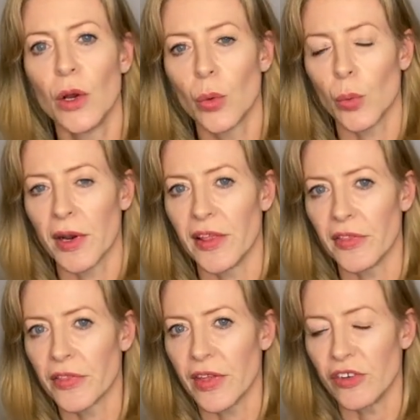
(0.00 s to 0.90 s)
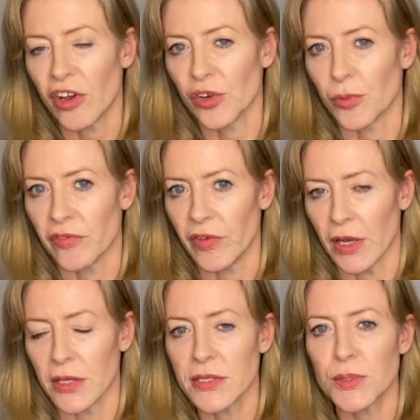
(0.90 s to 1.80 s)
with injectable
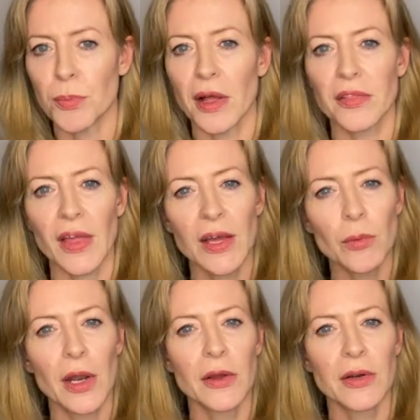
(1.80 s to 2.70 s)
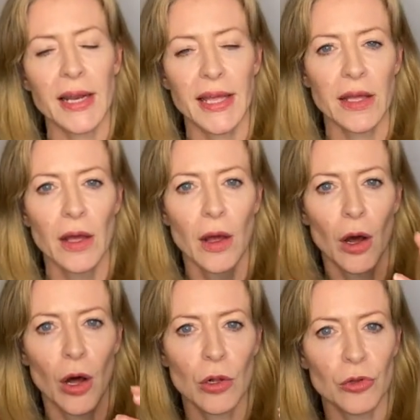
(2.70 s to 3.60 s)
fillers, but they will only
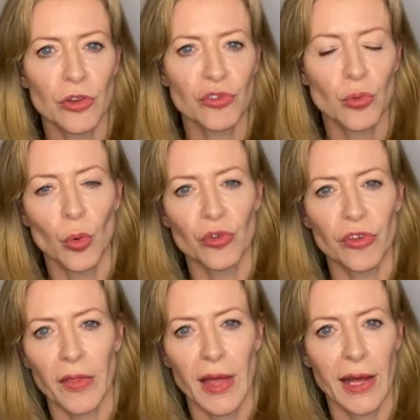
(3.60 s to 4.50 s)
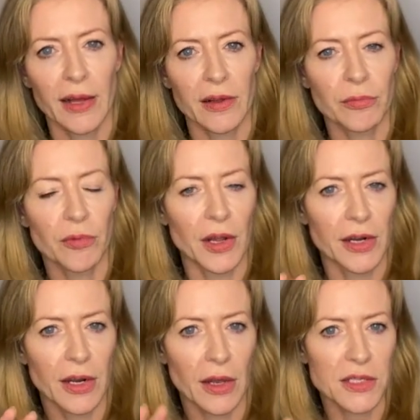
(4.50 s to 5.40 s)
hold on to water there
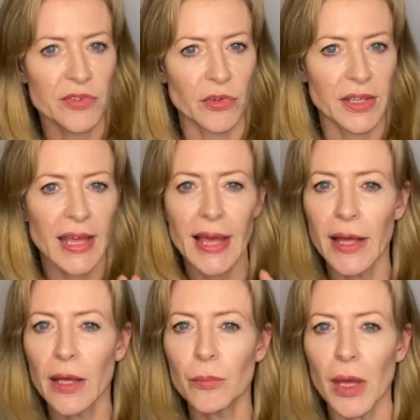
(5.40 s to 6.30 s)
and last for a year,